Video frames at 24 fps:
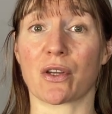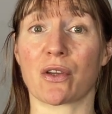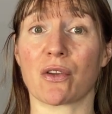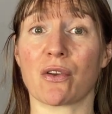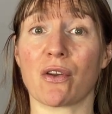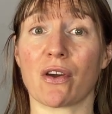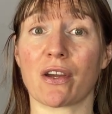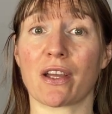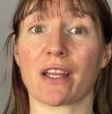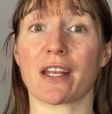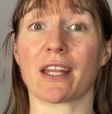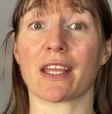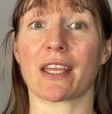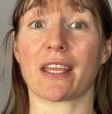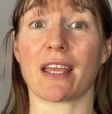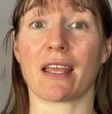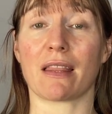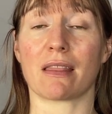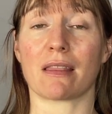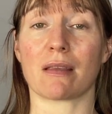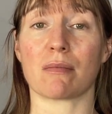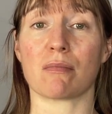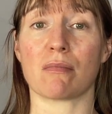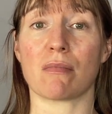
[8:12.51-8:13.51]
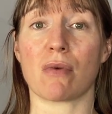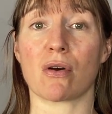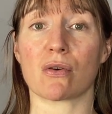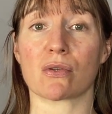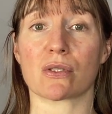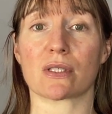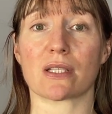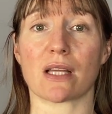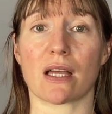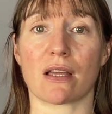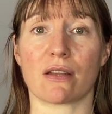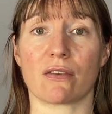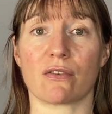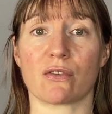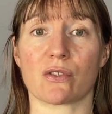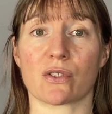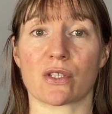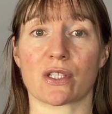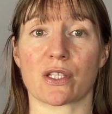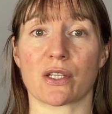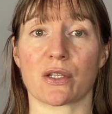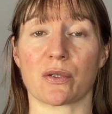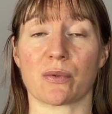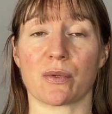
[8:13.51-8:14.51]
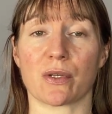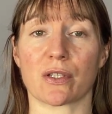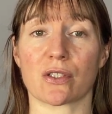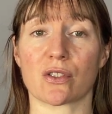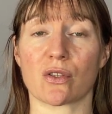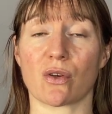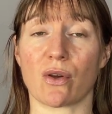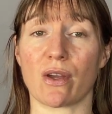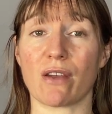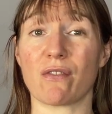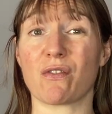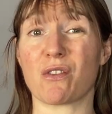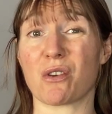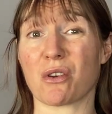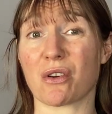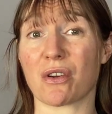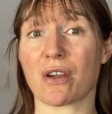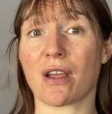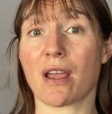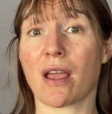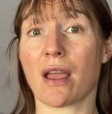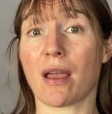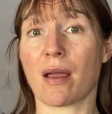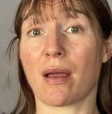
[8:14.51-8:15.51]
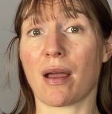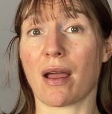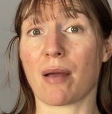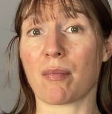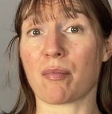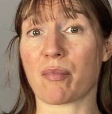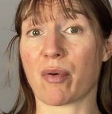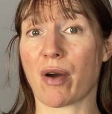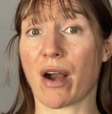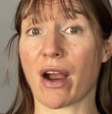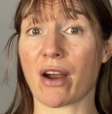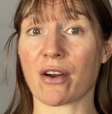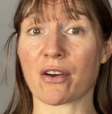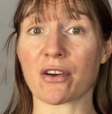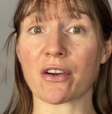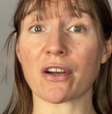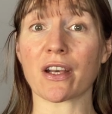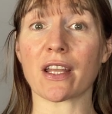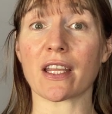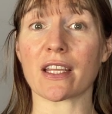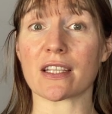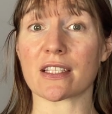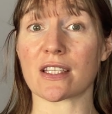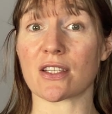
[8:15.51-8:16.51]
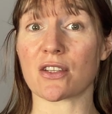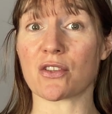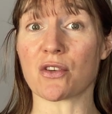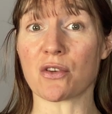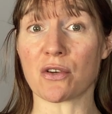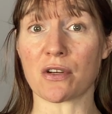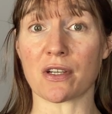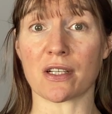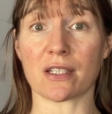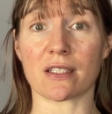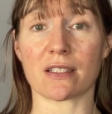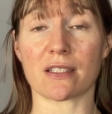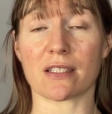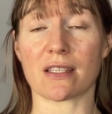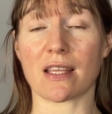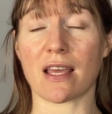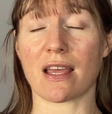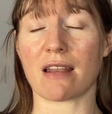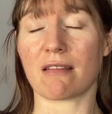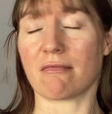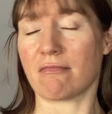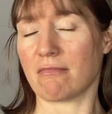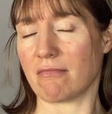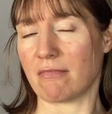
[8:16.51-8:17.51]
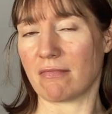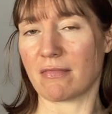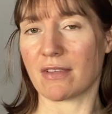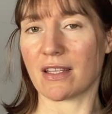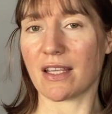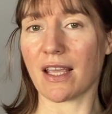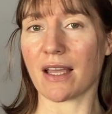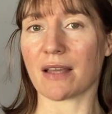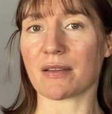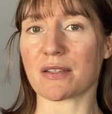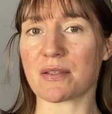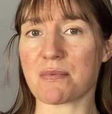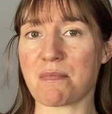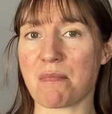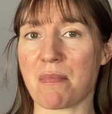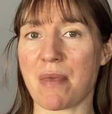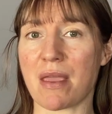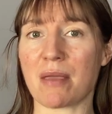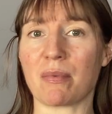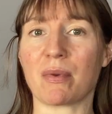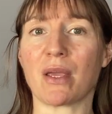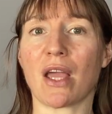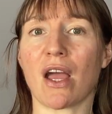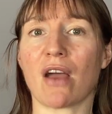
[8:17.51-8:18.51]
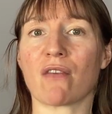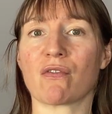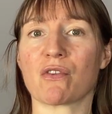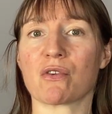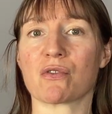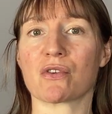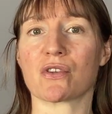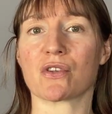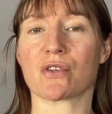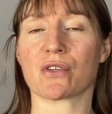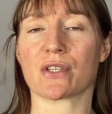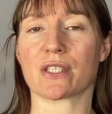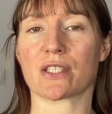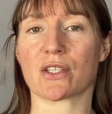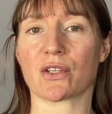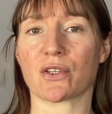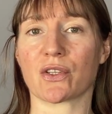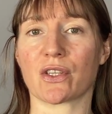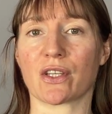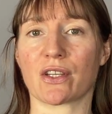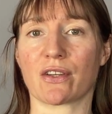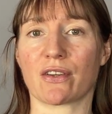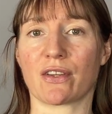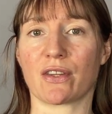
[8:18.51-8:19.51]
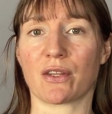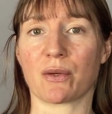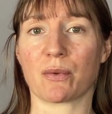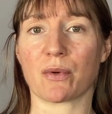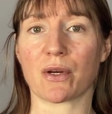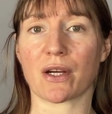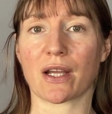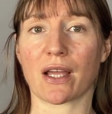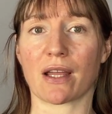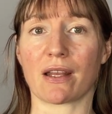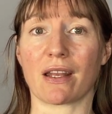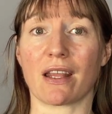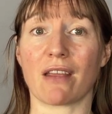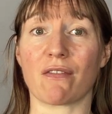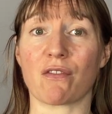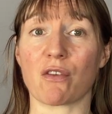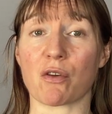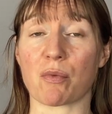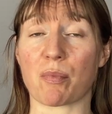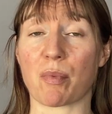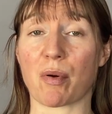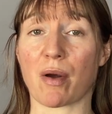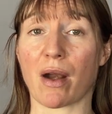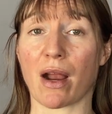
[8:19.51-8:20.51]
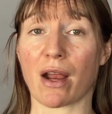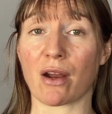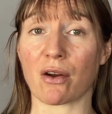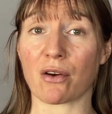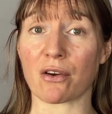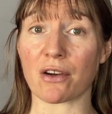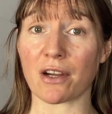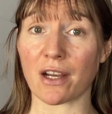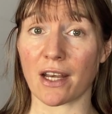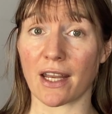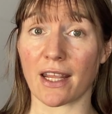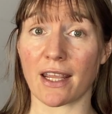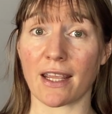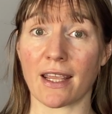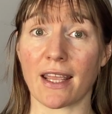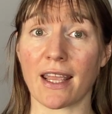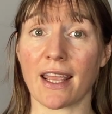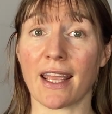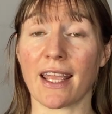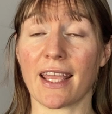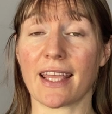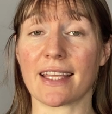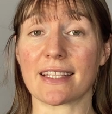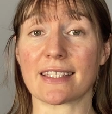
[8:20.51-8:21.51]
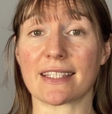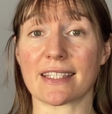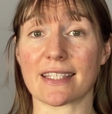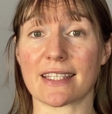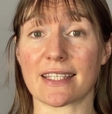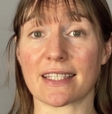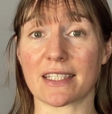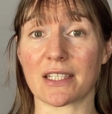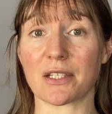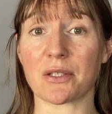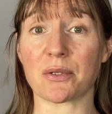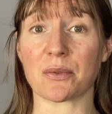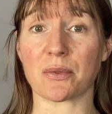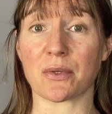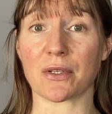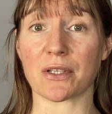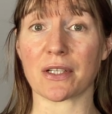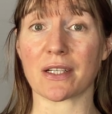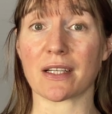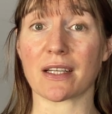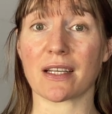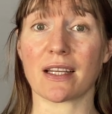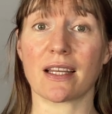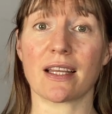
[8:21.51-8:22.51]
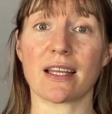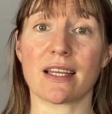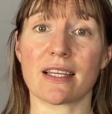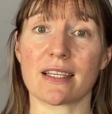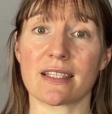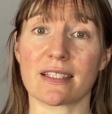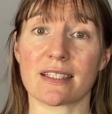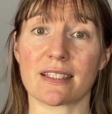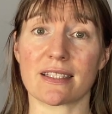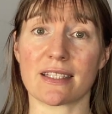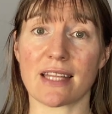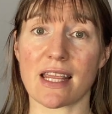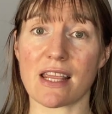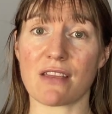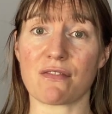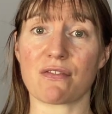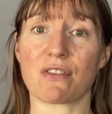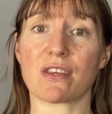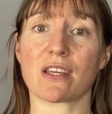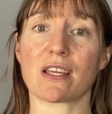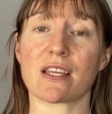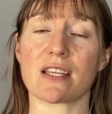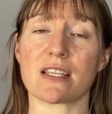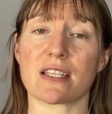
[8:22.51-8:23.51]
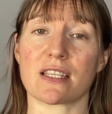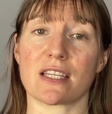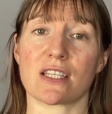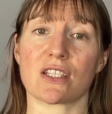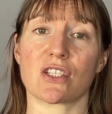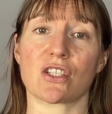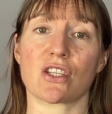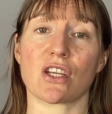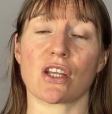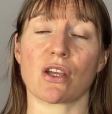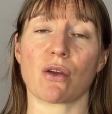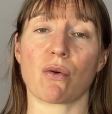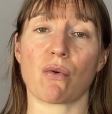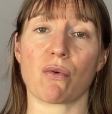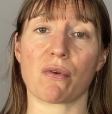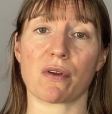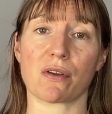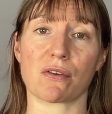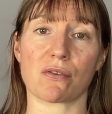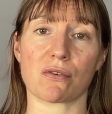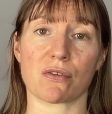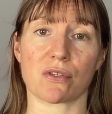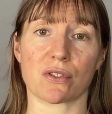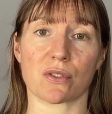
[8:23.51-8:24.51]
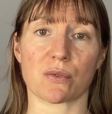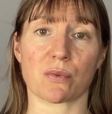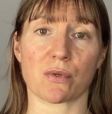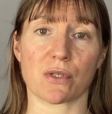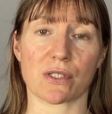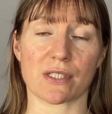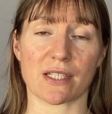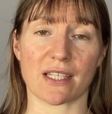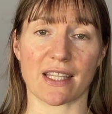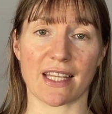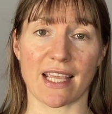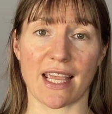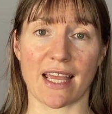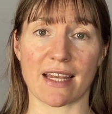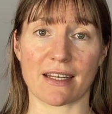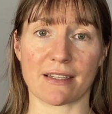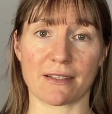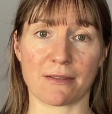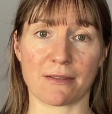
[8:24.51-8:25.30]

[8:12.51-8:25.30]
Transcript: You're not going to get the most out of your skill work. So if your priority is endurance, then yes, maybe have your endurance earlier in the workout. If your priority is the skill work, save the conditioning or endurance work to the end.